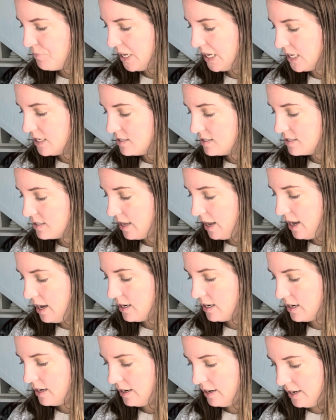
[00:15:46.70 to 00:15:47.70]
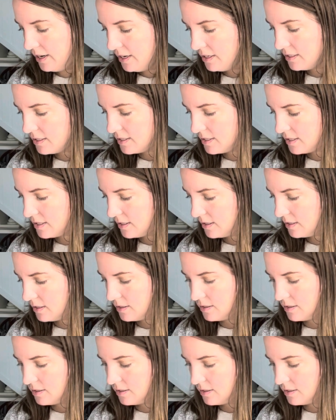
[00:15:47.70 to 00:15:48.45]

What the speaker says: Is that it?